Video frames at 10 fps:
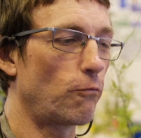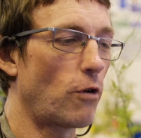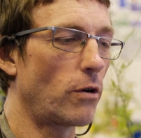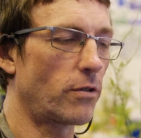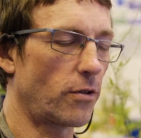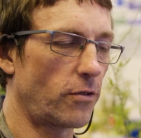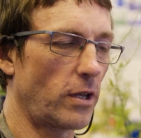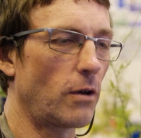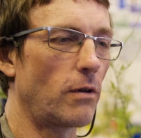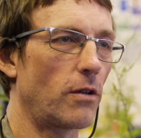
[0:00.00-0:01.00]
wrote a
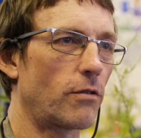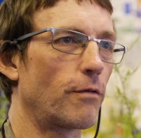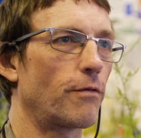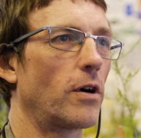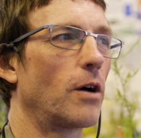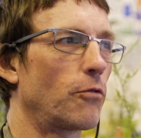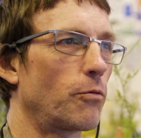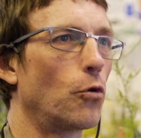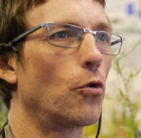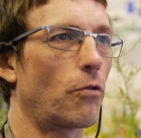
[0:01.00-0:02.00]
series of
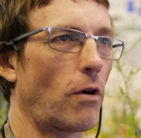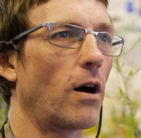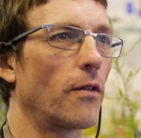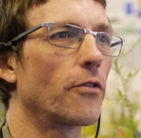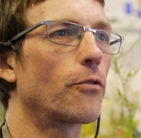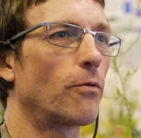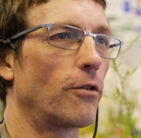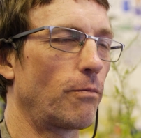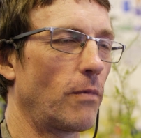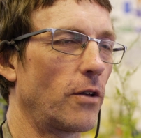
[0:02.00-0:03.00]
small grants
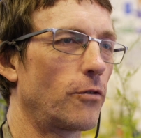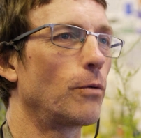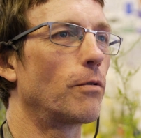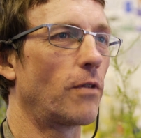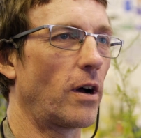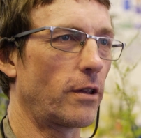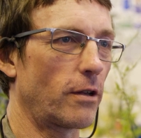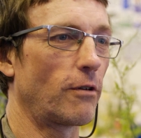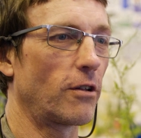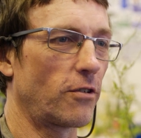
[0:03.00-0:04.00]
with my
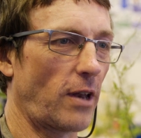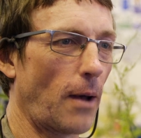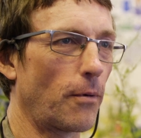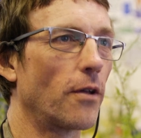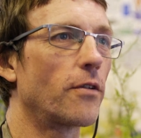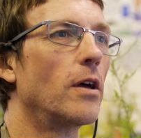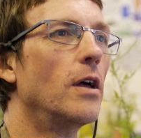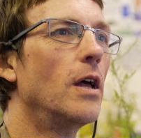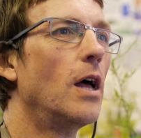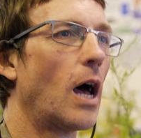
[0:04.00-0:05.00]
supervisor, Richard Abbott,
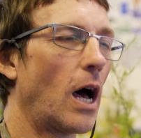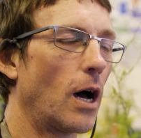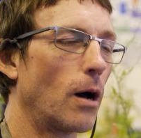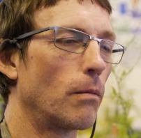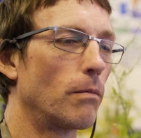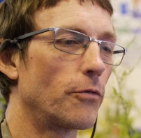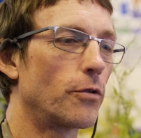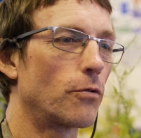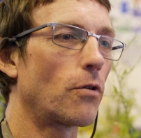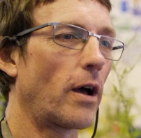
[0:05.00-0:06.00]

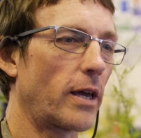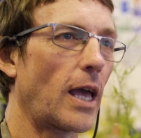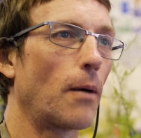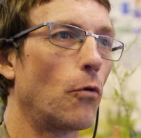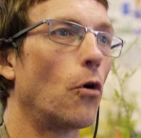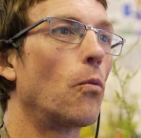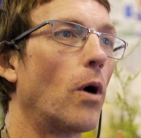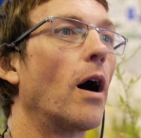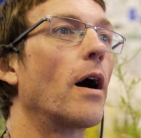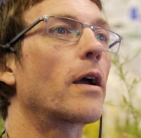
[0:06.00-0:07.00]
to try and get more
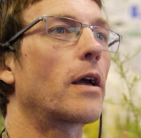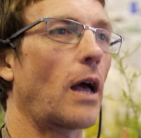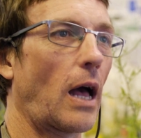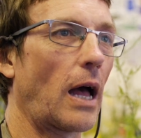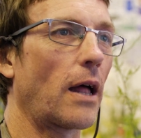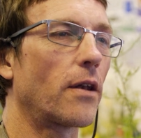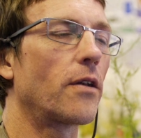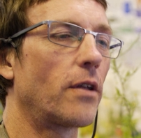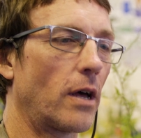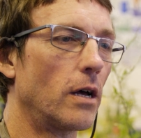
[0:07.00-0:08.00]
work,
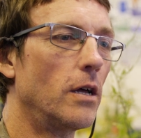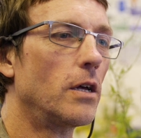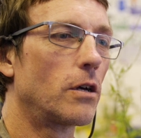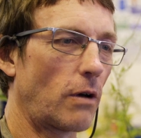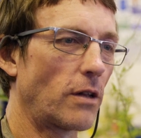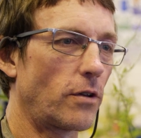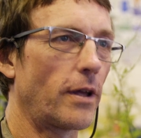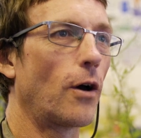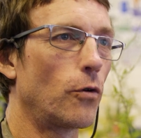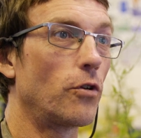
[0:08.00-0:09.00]
and
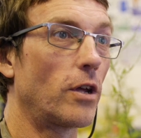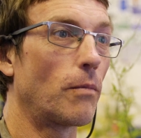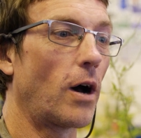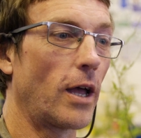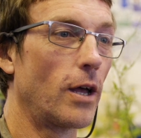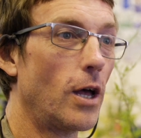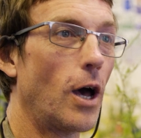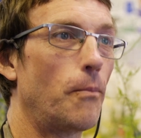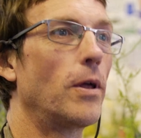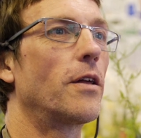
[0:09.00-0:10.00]
gradually honing my
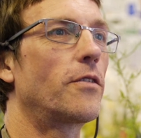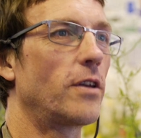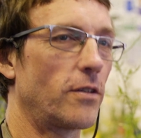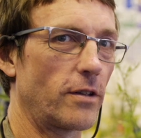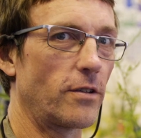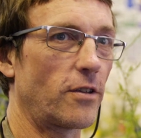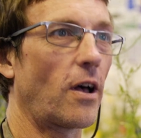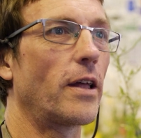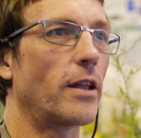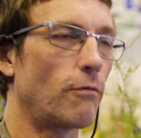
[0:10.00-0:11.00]
abilities in
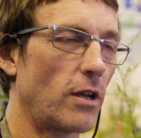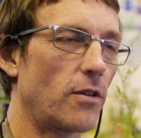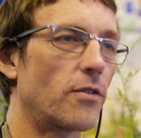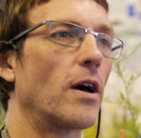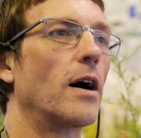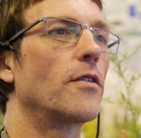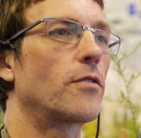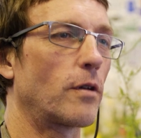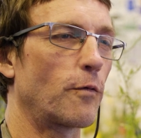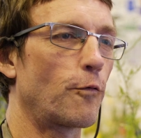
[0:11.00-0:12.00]
designing
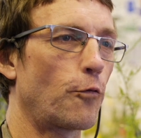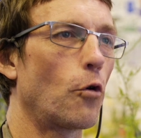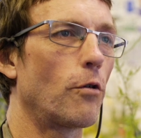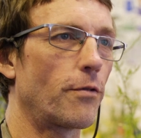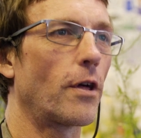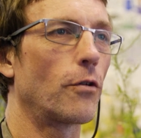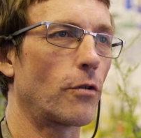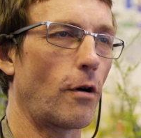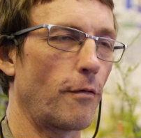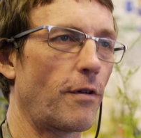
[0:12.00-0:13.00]
research. And 4 of those
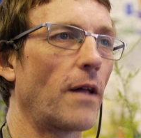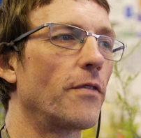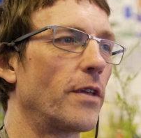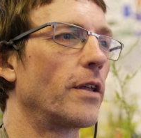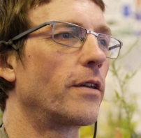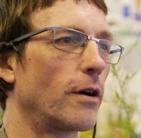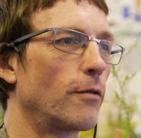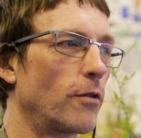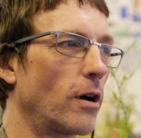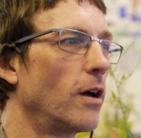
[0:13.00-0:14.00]
got funded
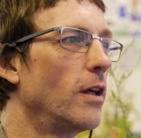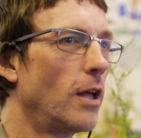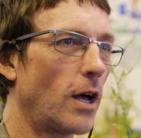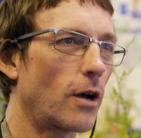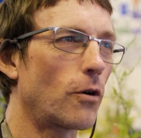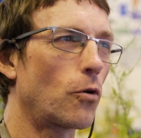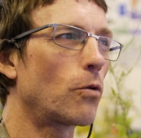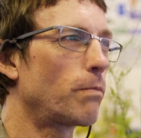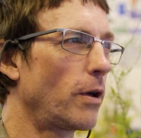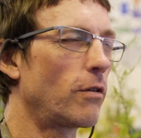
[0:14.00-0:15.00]
over a
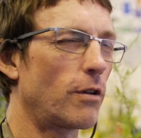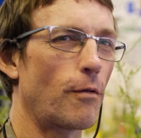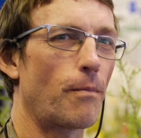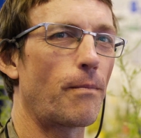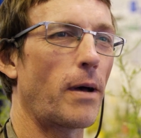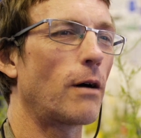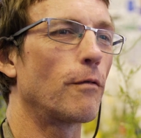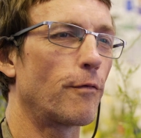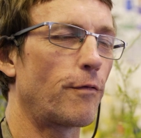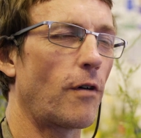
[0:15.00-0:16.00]
period of
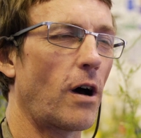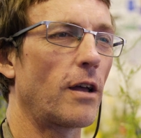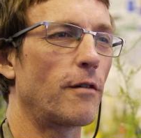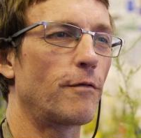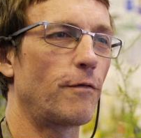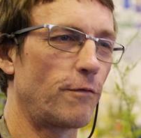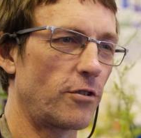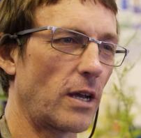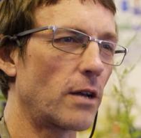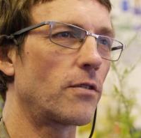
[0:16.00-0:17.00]
about
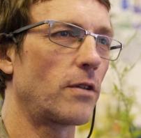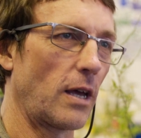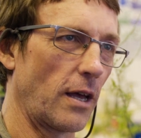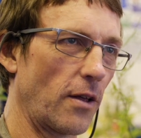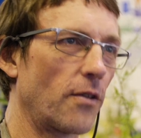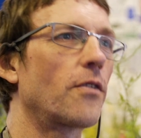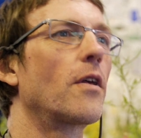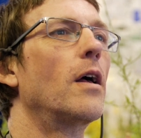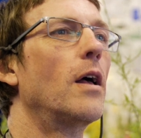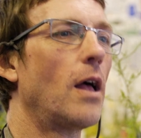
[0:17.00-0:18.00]
5-6 years.
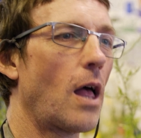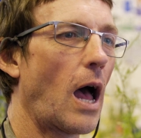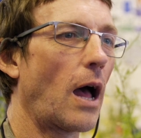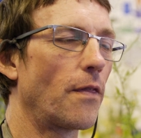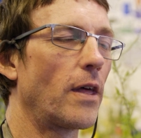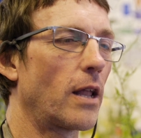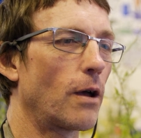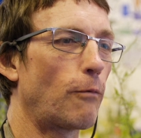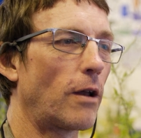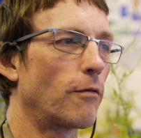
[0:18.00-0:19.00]
And then
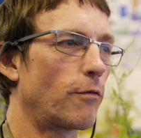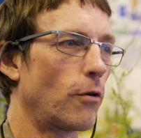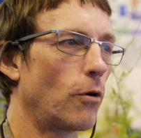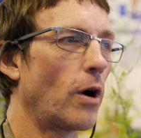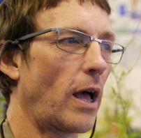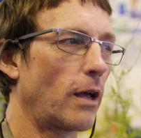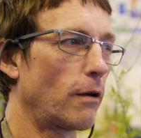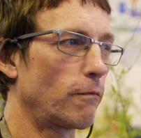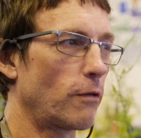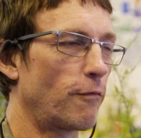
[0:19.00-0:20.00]
I went for a
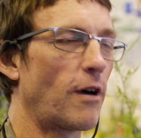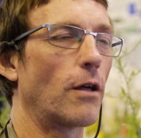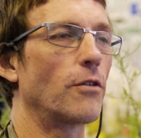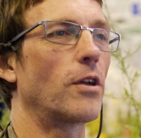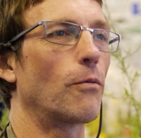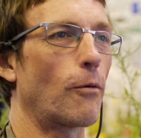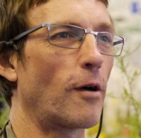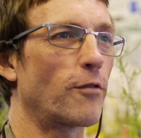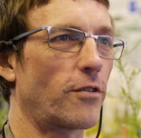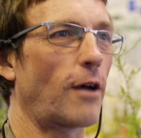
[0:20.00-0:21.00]
fellowship. Well, I
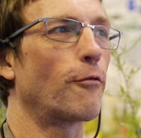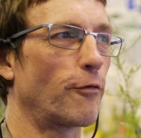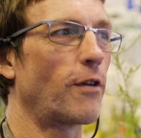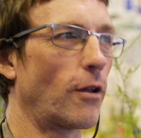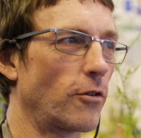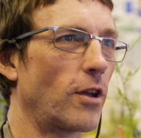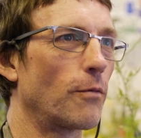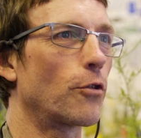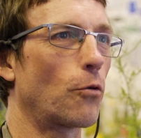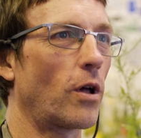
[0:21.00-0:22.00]
went for several
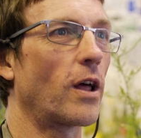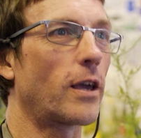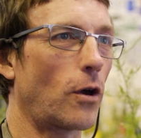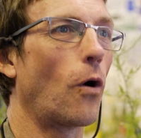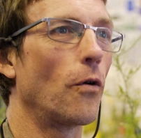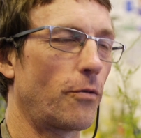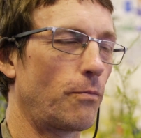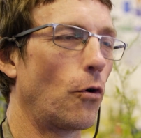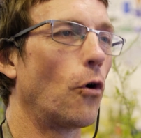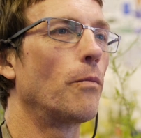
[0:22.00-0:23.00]
fellowships. The one I got
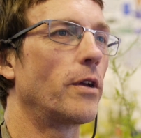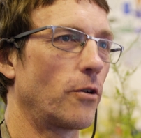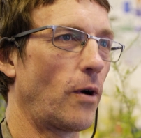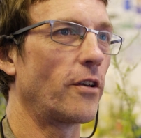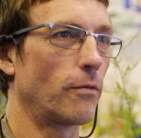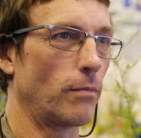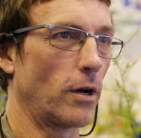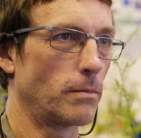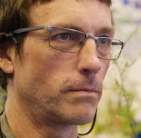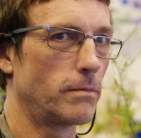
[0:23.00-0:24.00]
brought me to
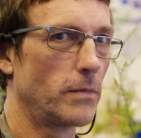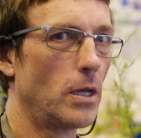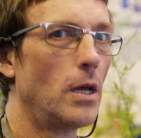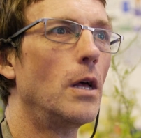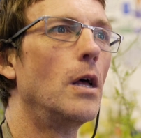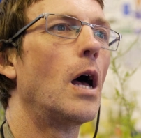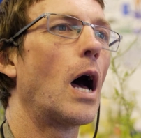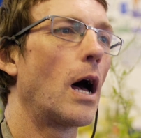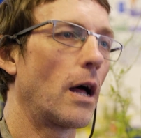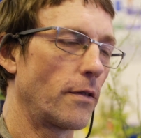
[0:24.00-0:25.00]
Edinburgh.
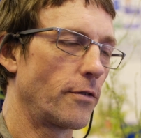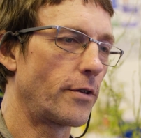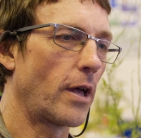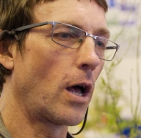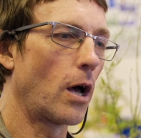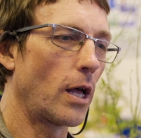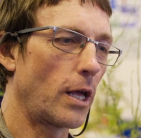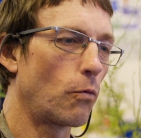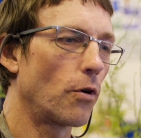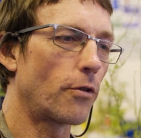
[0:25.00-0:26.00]
And
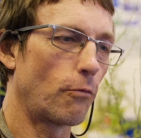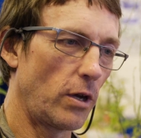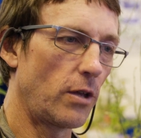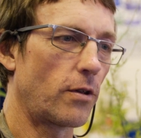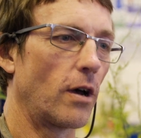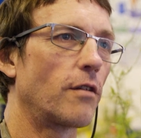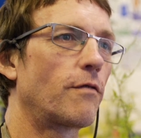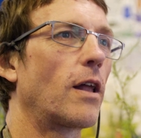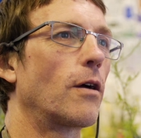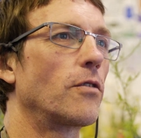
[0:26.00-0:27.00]
it was a research
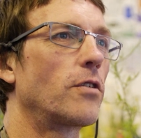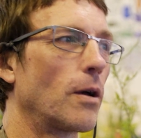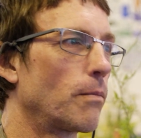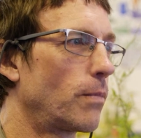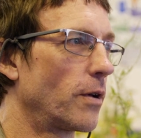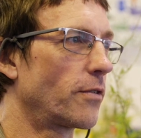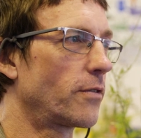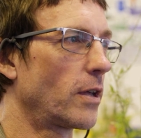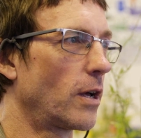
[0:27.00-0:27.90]
fellowship, but